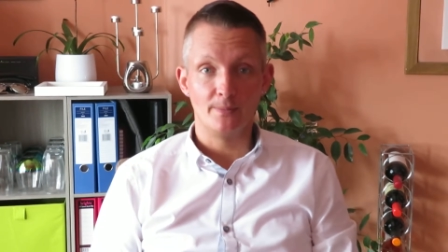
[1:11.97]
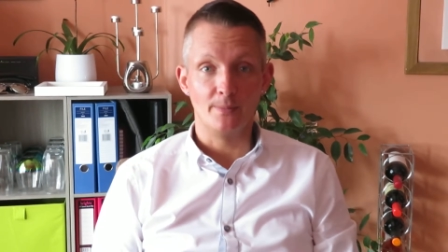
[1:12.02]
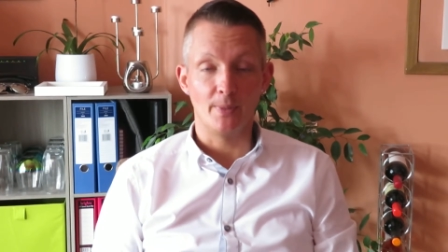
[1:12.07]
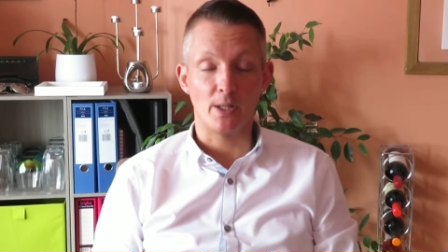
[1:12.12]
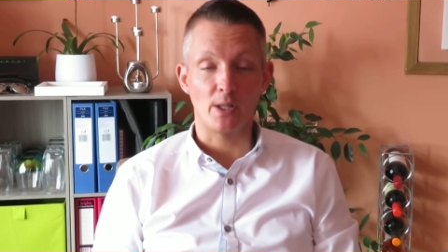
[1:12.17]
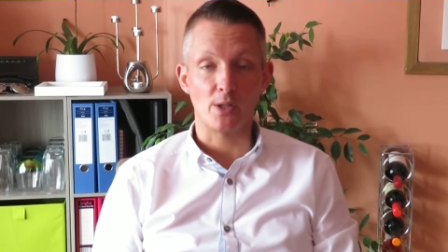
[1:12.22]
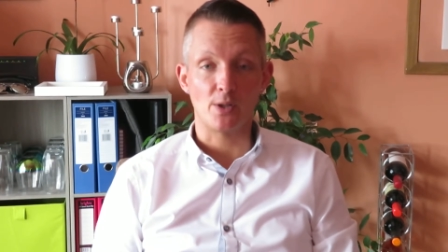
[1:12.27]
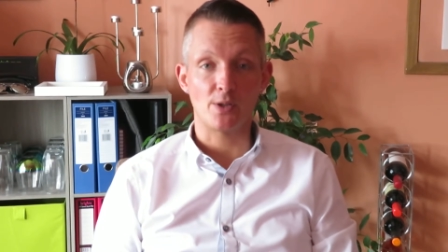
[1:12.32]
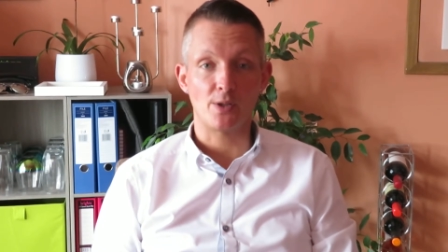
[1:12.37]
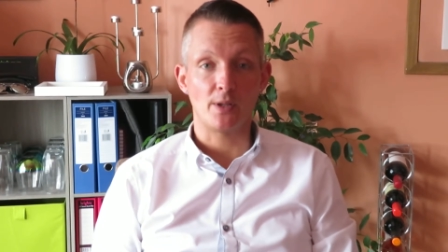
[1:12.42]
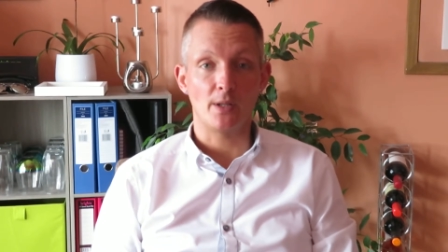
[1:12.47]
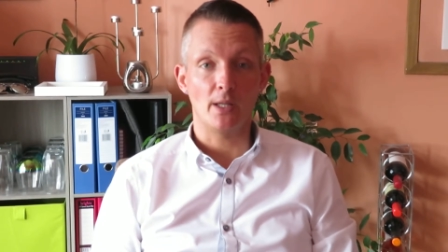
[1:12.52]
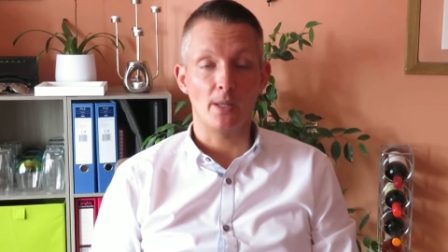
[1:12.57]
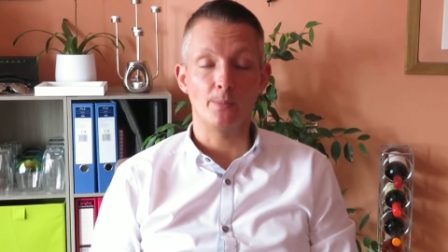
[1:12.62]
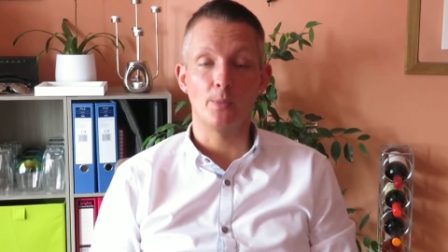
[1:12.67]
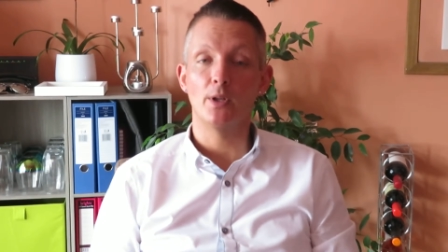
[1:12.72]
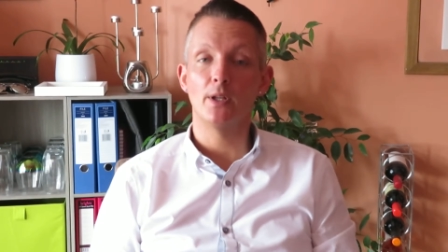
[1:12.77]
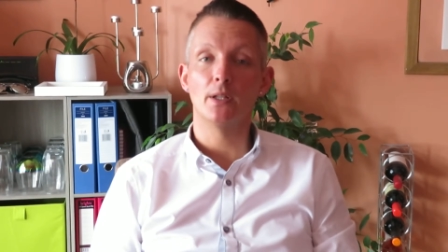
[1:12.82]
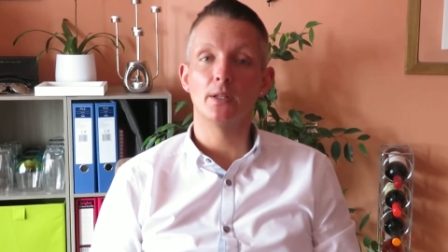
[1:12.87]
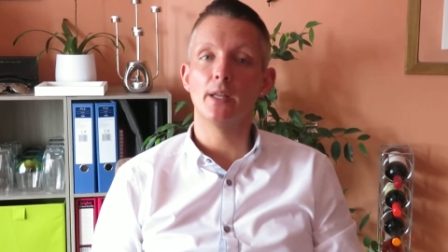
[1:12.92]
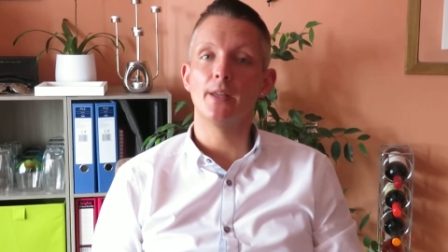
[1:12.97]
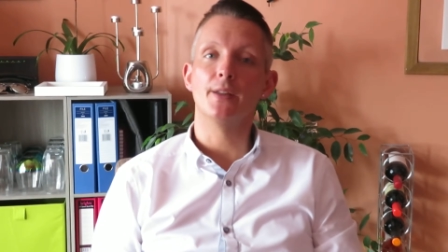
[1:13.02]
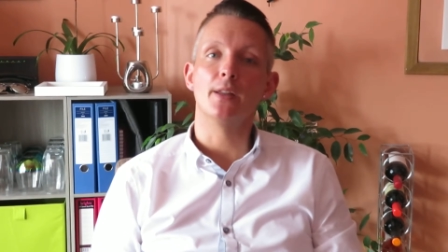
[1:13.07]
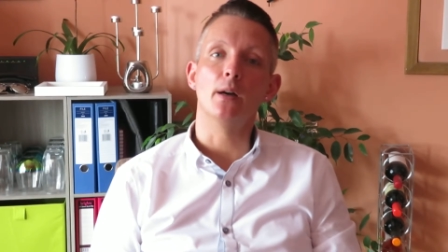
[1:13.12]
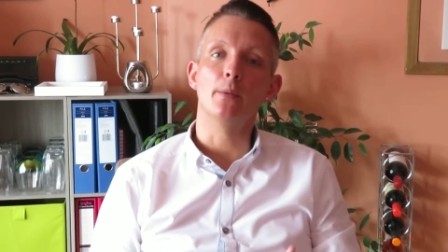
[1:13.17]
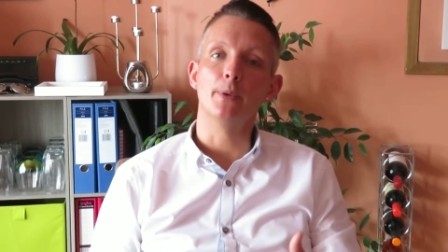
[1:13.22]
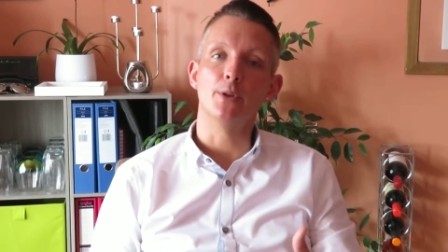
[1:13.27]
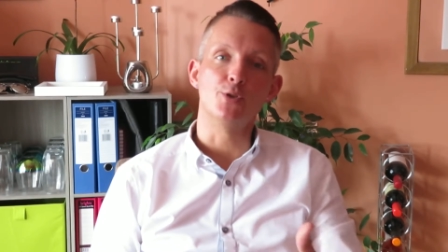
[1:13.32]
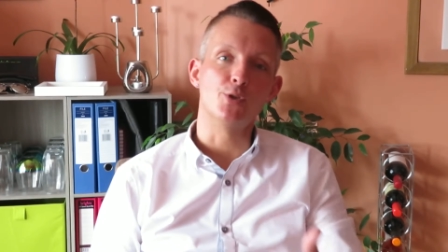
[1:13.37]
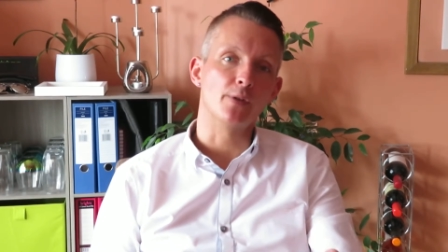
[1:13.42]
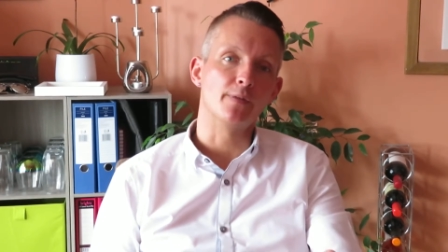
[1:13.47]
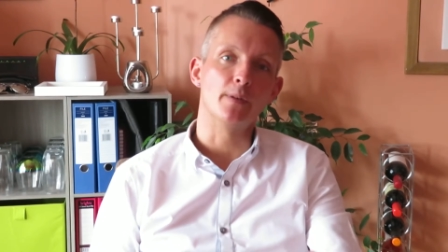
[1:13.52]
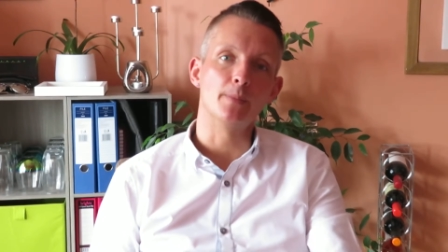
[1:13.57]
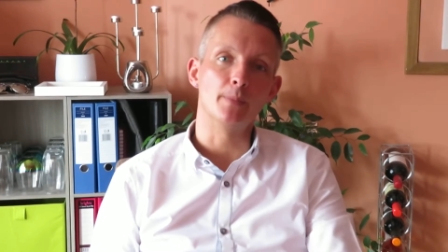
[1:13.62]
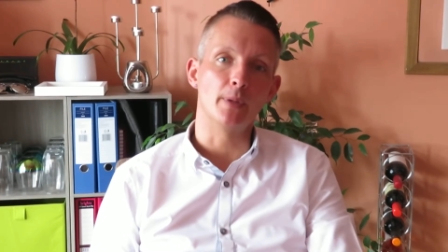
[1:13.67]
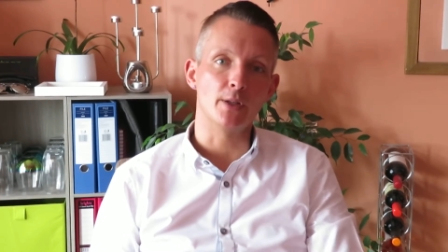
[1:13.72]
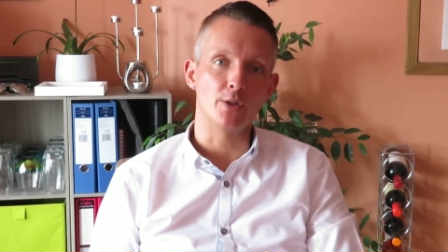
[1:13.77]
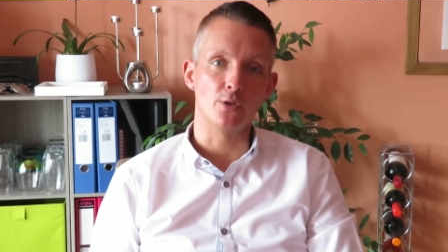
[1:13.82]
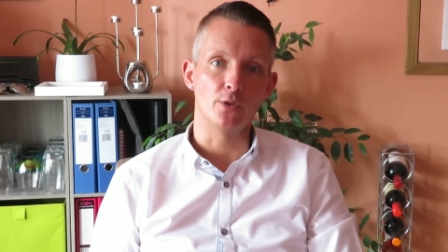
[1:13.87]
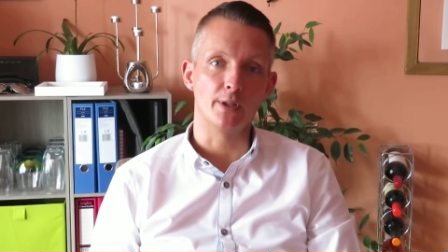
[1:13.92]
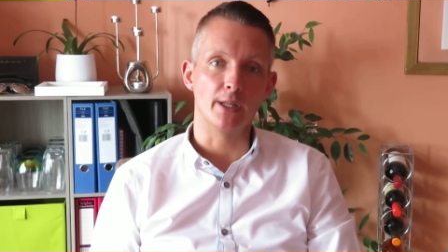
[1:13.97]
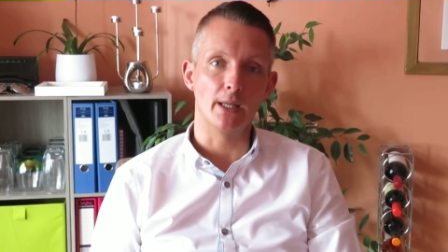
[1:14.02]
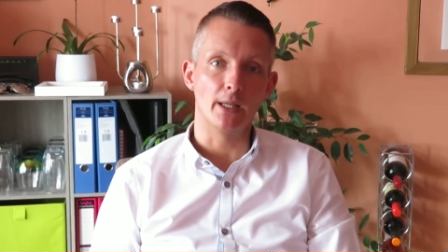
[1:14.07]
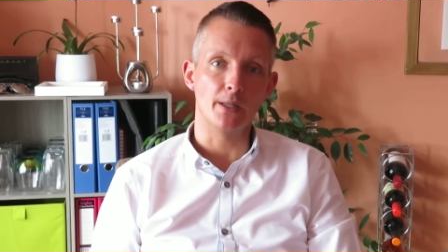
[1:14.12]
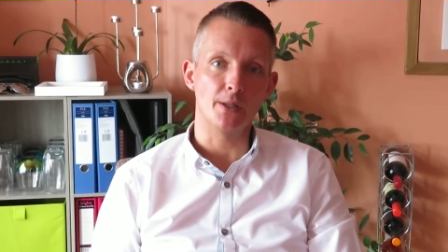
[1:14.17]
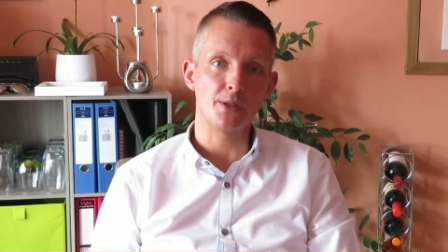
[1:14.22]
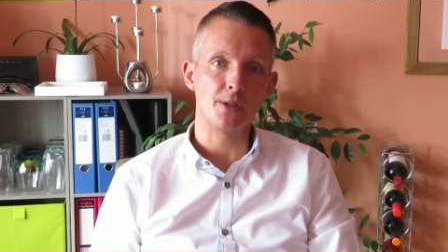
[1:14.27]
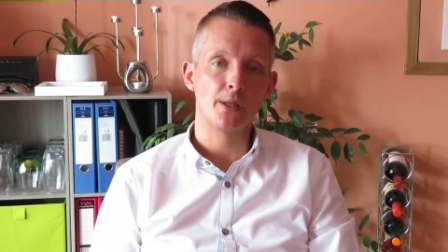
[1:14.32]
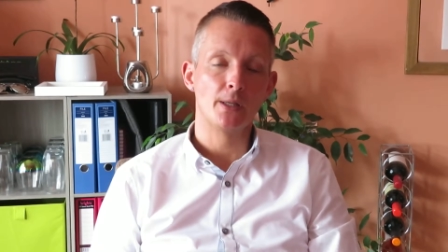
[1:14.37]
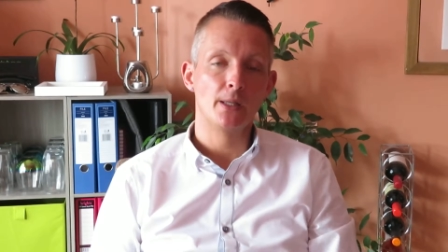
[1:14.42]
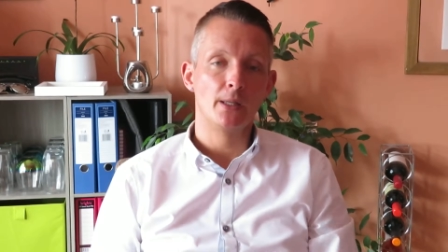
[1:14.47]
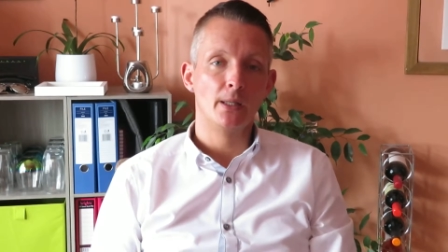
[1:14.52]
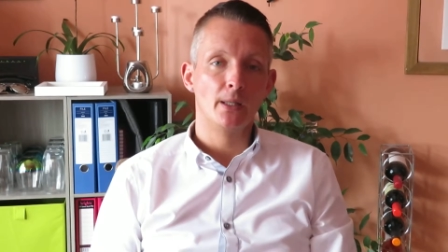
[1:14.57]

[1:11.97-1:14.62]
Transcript: because I'm going to let that be driven by you guys.